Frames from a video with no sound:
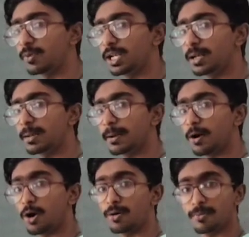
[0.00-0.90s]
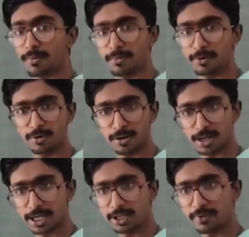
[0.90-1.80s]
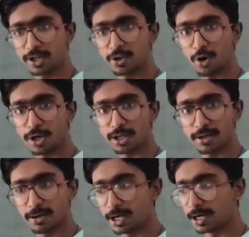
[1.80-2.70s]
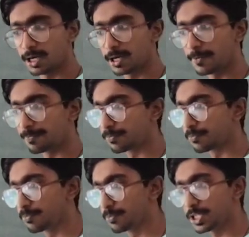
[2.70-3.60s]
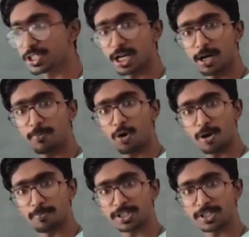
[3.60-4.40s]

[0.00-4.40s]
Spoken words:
will not pitch up or